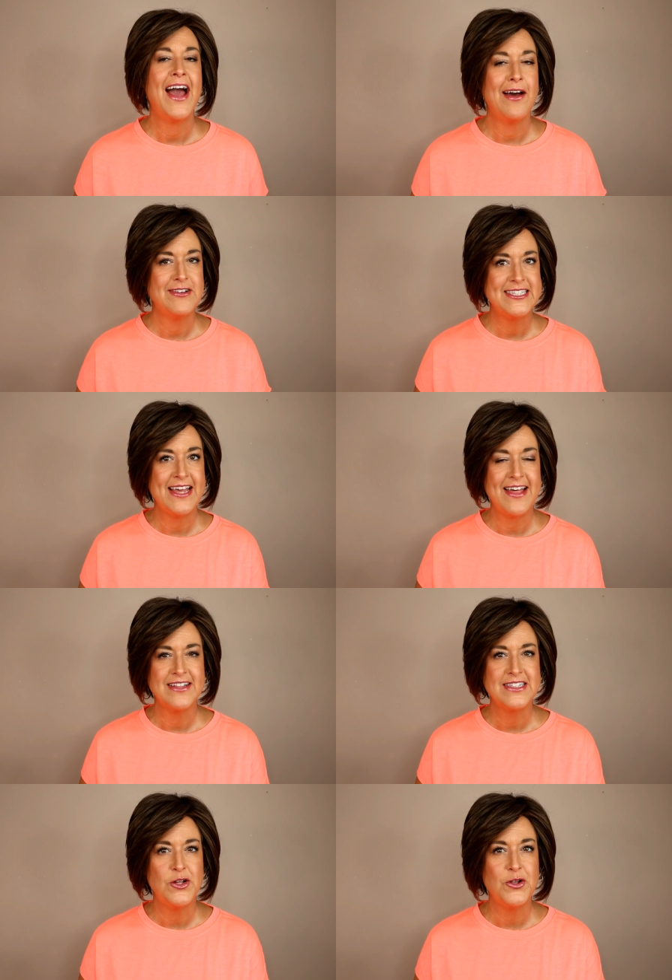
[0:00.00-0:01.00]
I have to say
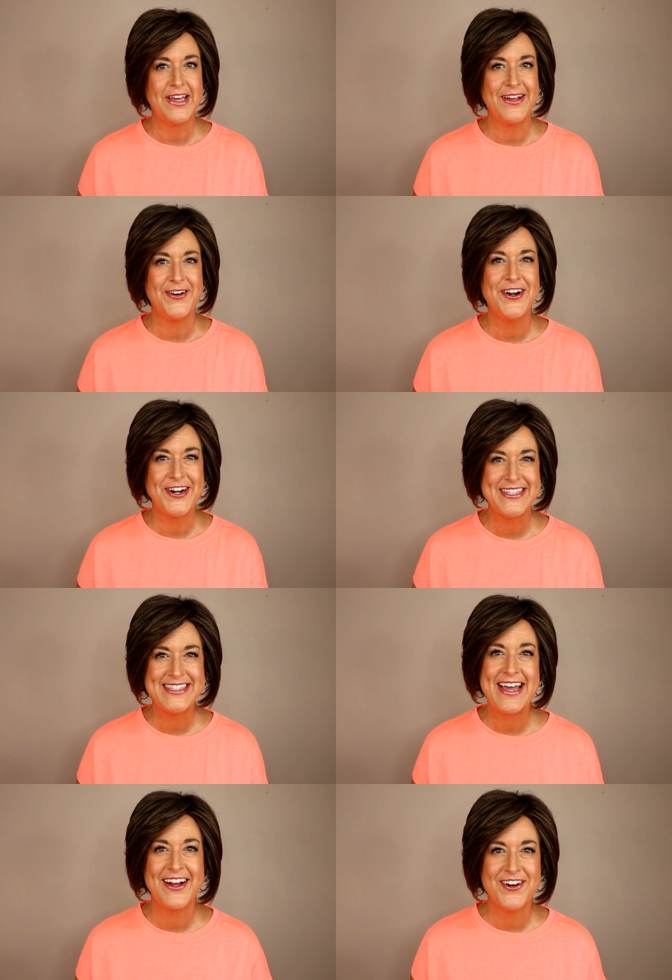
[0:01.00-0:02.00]
that slowly in order to
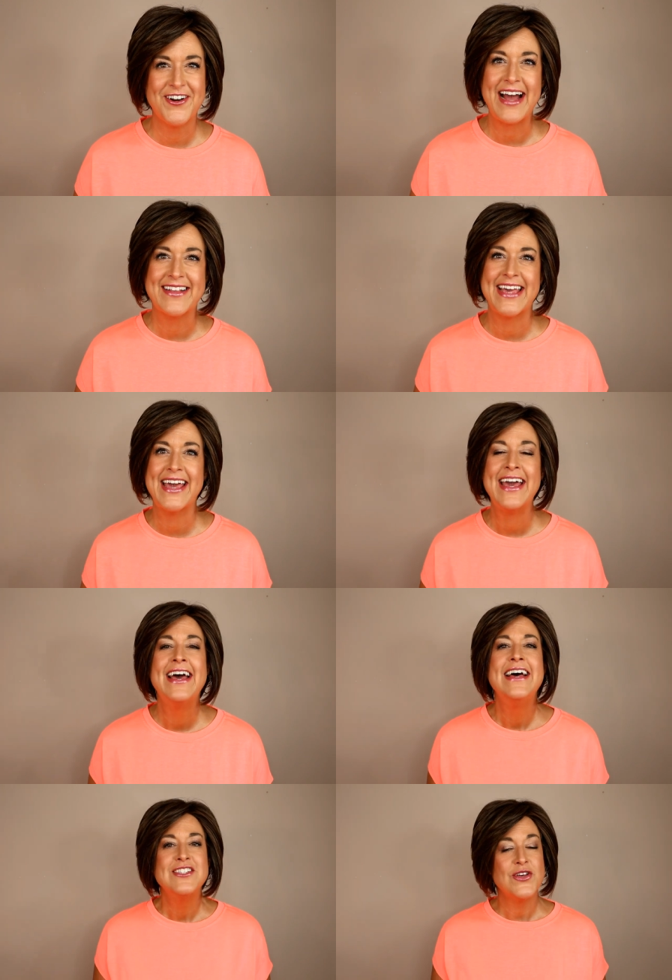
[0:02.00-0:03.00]
say it correctly
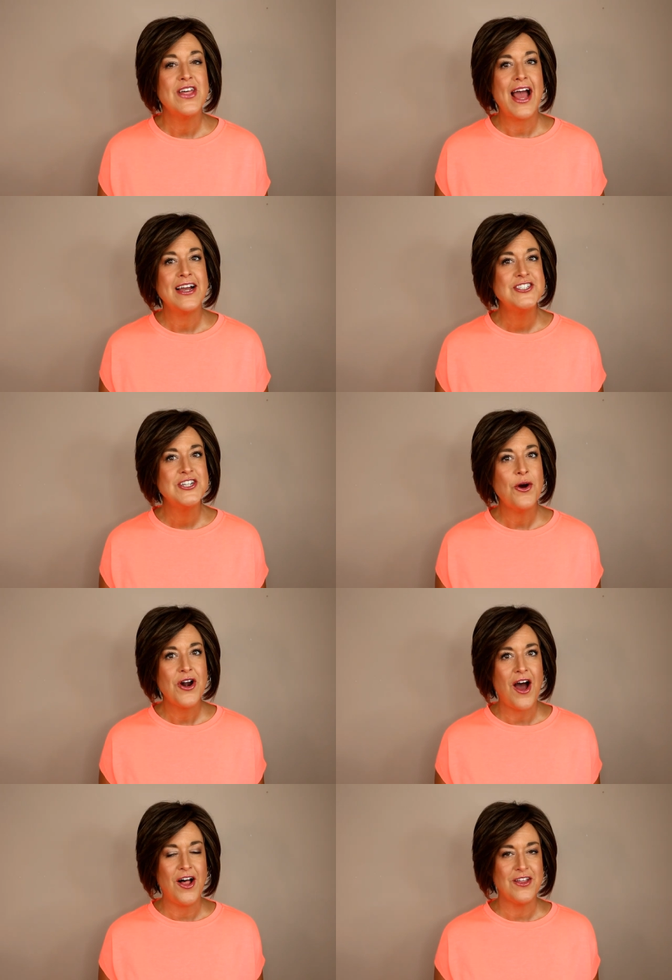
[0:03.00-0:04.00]
so that I could show
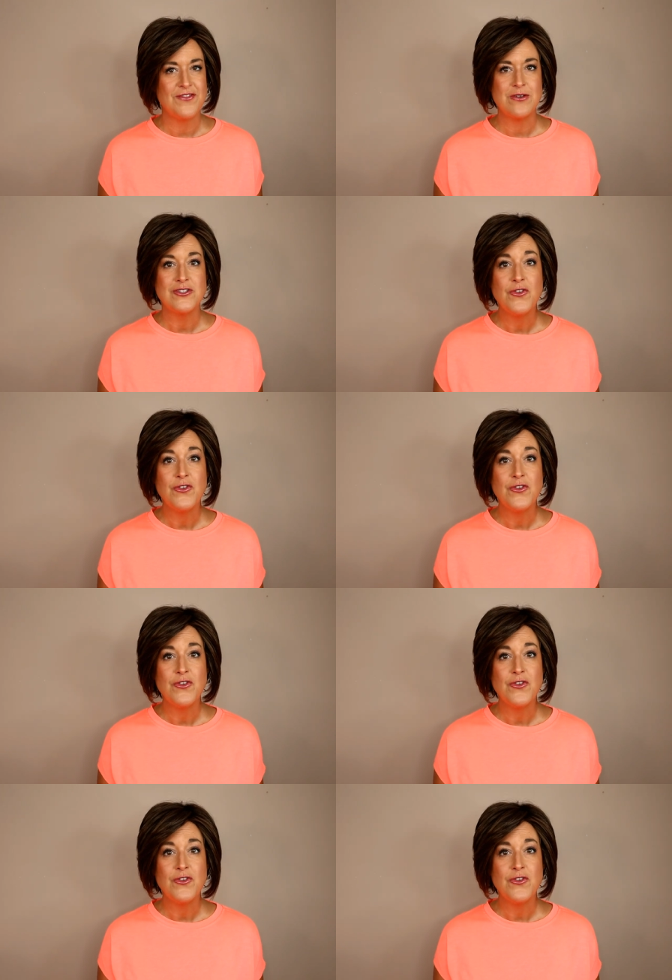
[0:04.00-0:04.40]
her to all of you.